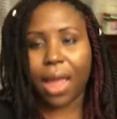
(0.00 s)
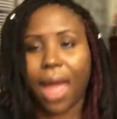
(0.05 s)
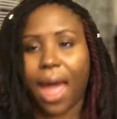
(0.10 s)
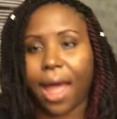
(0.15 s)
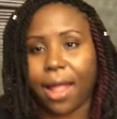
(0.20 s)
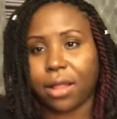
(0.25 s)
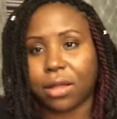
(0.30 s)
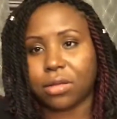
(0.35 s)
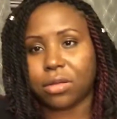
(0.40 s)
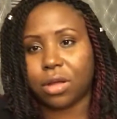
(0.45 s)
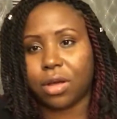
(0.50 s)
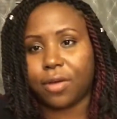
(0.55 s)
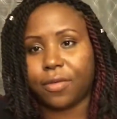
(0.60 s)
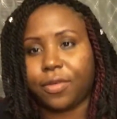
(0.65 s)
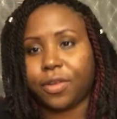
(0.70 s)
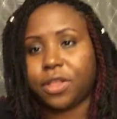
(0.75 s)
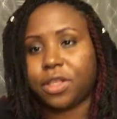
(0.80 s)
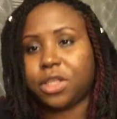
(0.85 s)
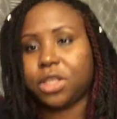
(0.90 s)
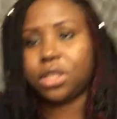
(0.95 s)
I don't know
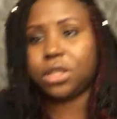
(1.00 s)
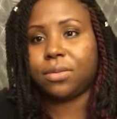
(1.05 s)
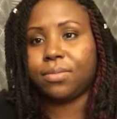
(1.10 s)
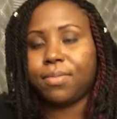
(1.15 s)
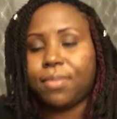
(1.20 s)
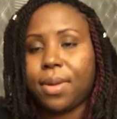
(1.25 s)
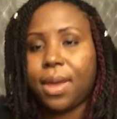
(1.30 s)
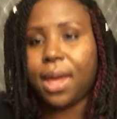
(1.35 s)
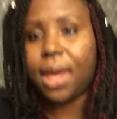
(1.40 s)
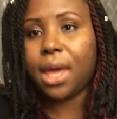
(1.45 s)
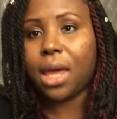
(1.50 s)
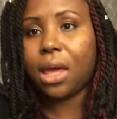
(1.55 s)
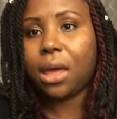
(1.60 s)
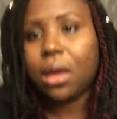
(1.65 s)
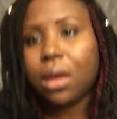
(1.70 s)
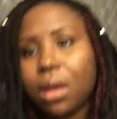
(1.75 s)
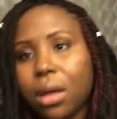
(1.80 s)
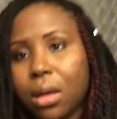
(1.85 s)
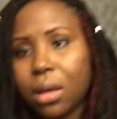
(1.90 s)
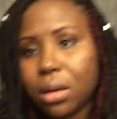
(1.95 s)
if it's just me,
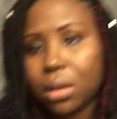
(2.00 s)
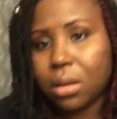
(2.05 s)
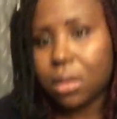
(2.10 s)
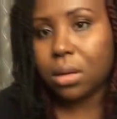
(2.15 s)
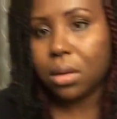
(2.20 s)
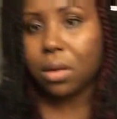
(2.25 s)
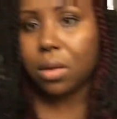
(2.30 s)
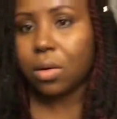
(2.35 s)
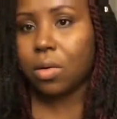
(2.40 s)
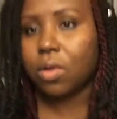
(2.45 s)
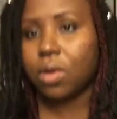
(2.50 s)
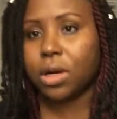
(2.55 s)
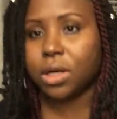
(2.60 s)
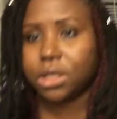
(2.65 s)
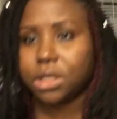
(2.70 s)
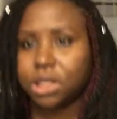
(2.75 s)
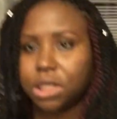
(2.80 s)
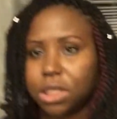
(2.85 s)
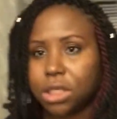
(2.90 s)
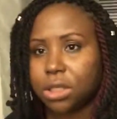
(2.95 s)
or
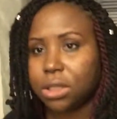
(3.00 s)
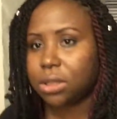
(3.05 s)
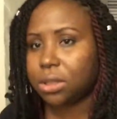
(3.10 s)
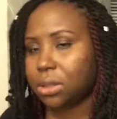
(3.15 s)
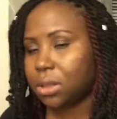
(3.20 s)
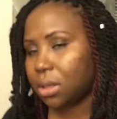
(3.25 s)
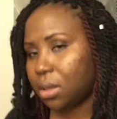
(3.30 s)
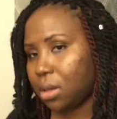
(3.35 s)
it's just...